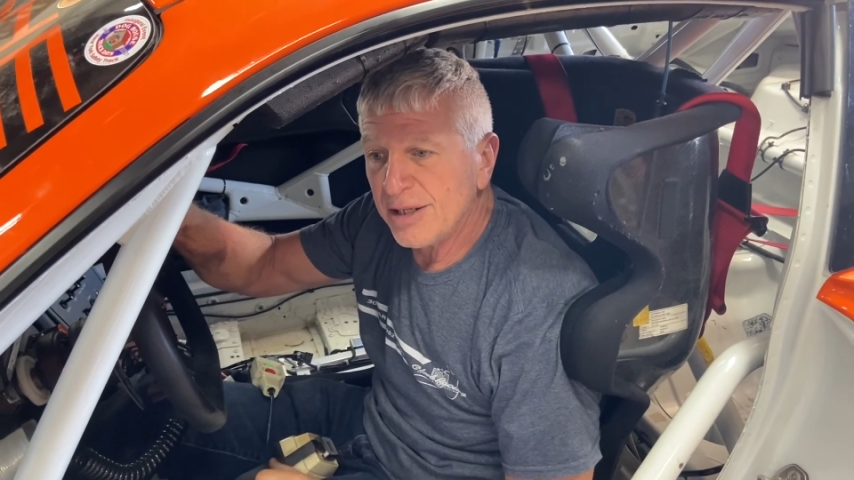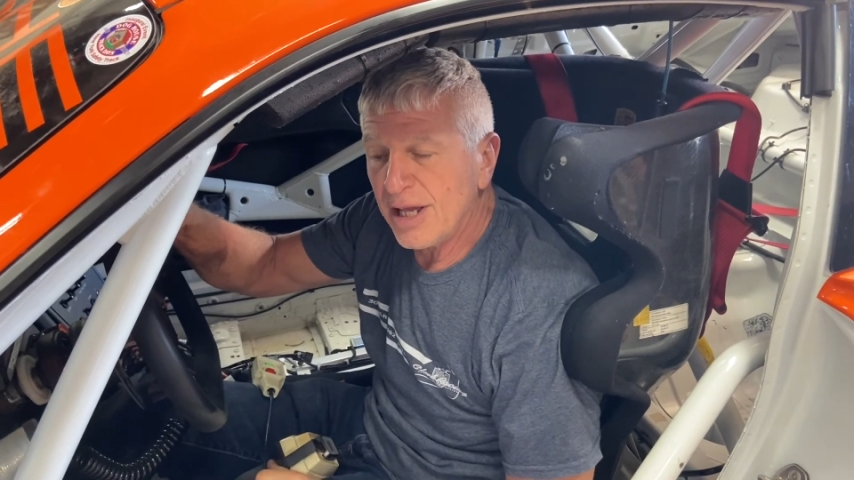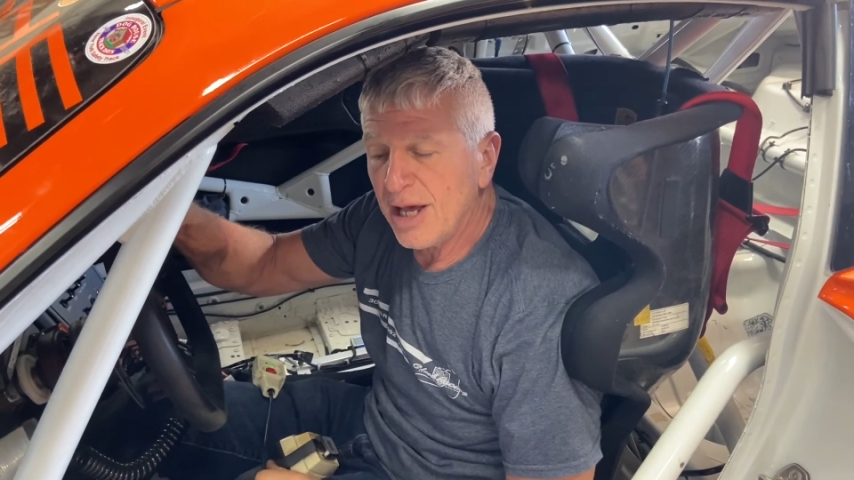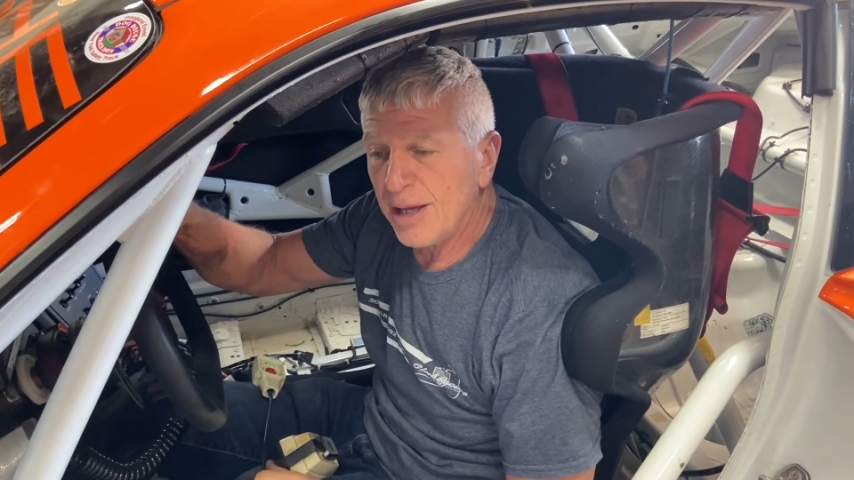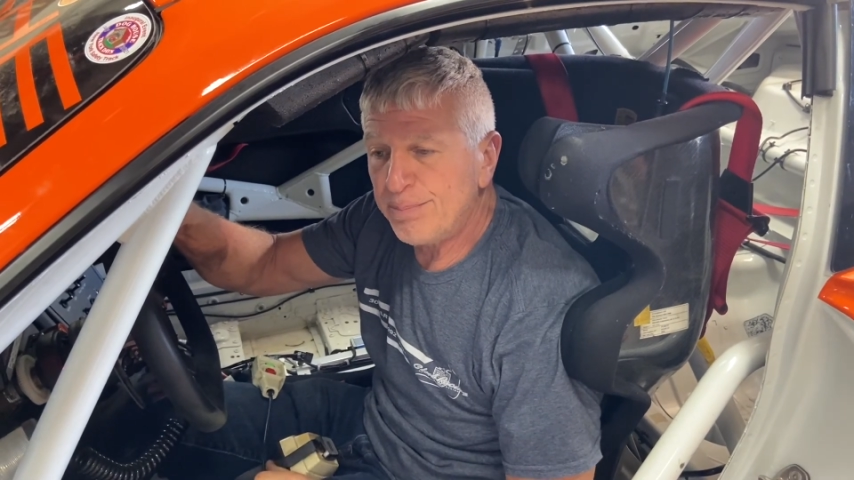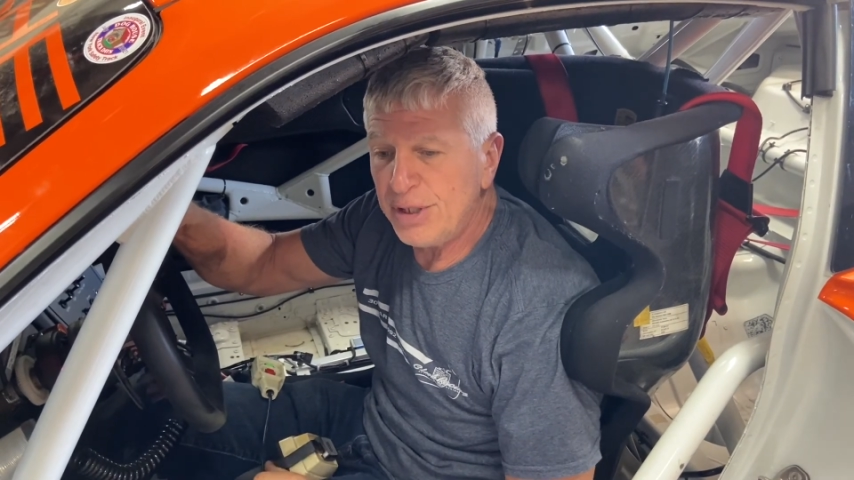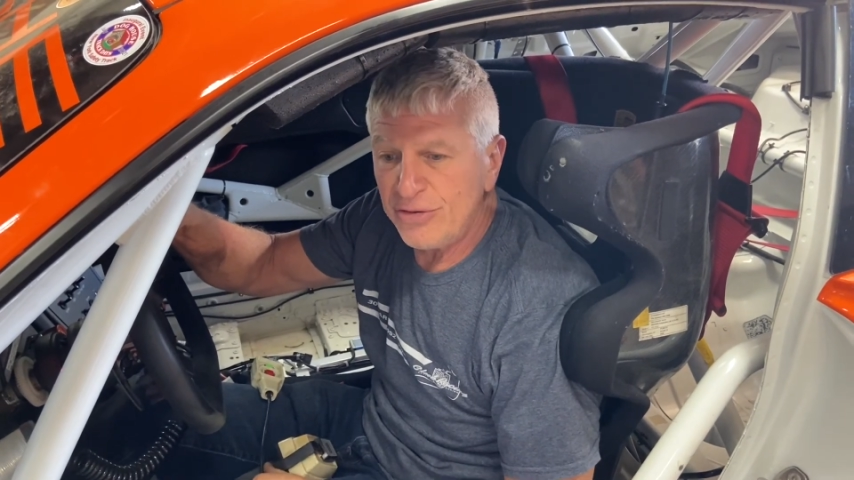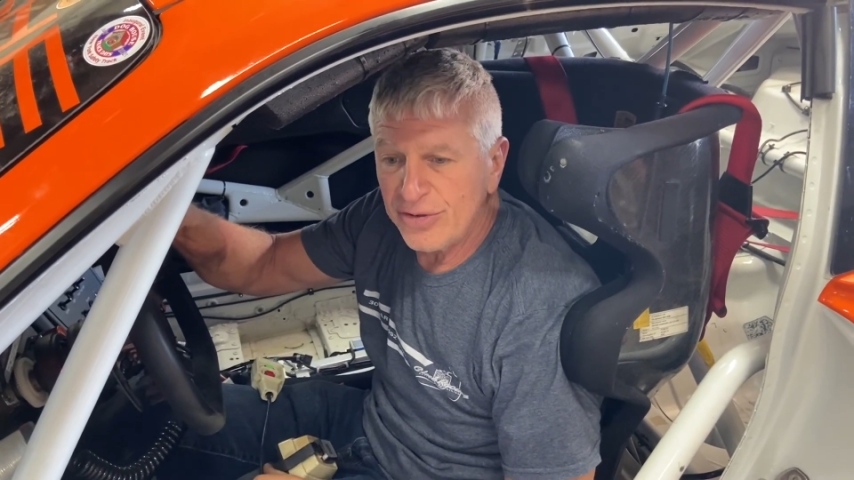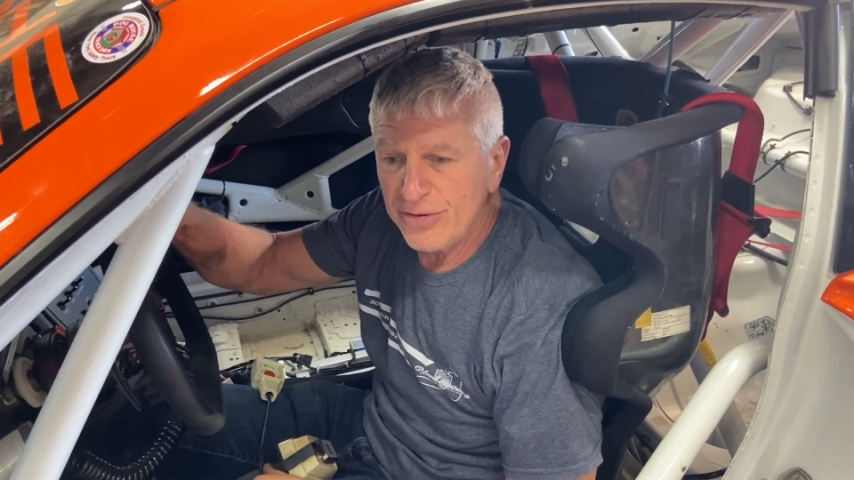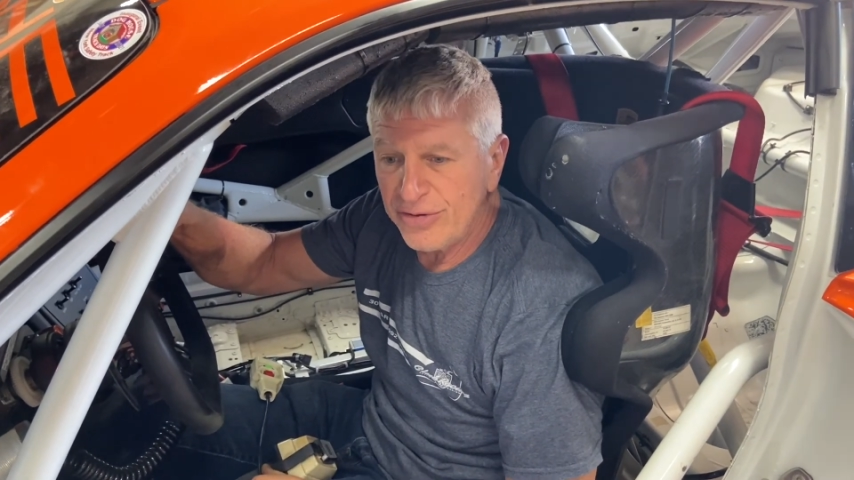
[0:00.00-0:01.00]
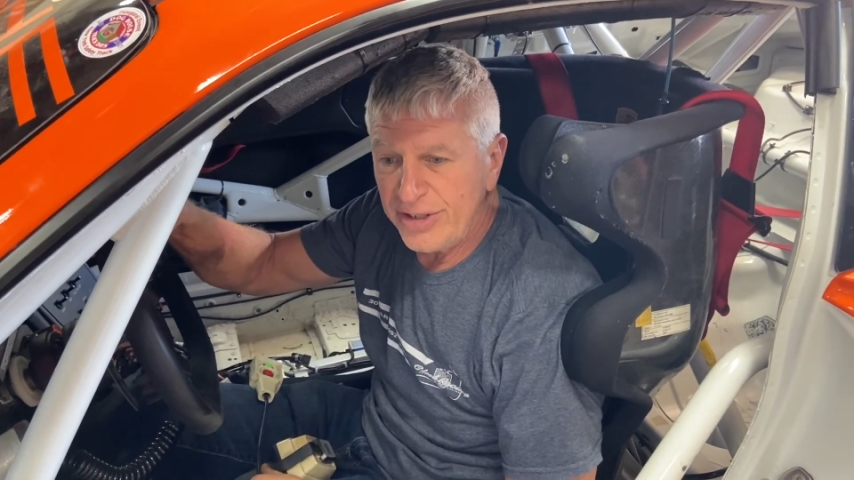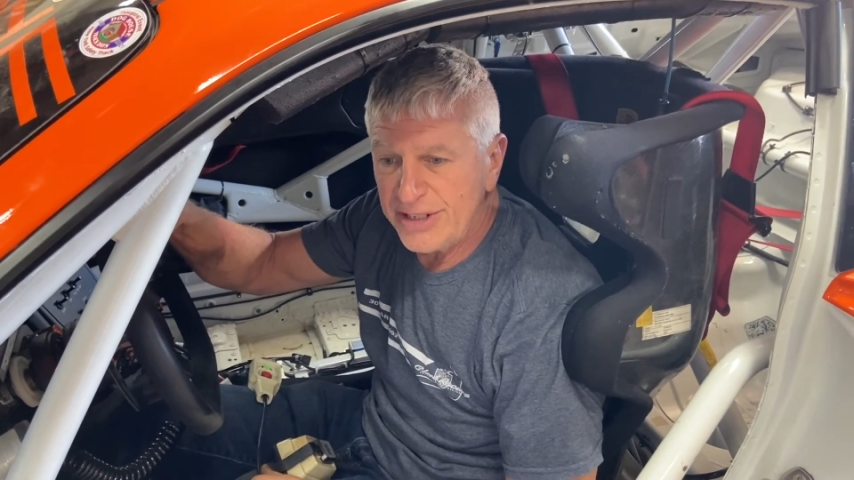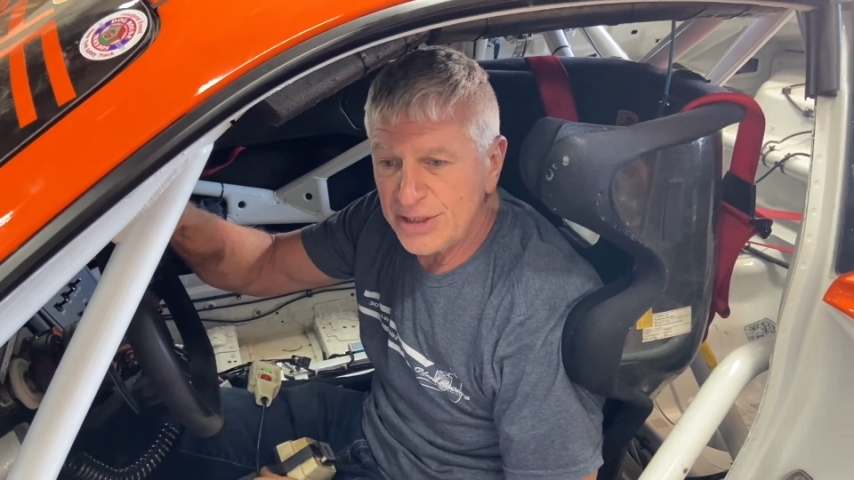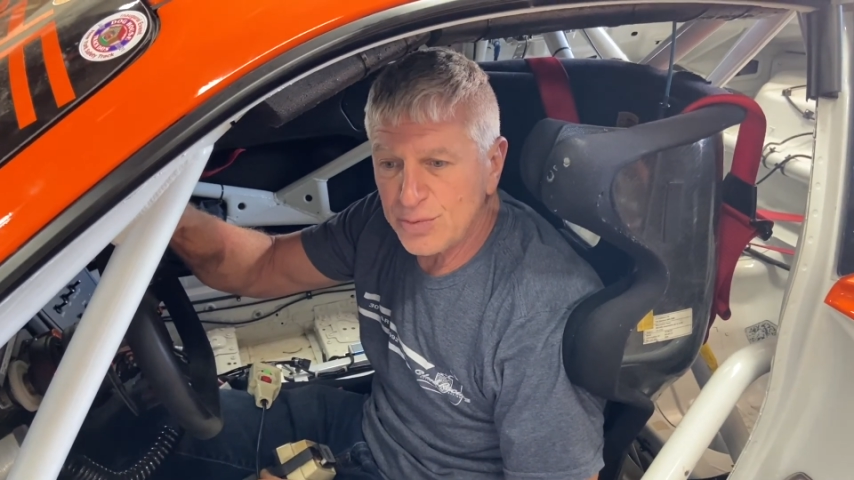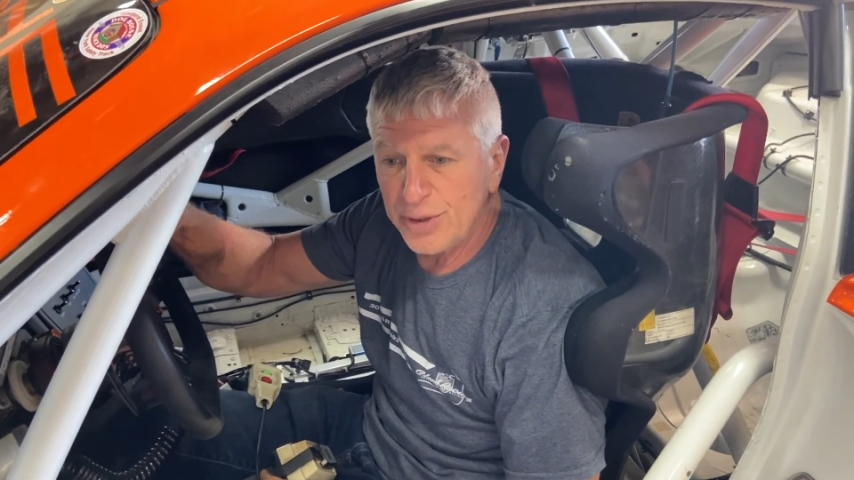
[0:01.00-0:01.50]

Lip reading: P's and C's.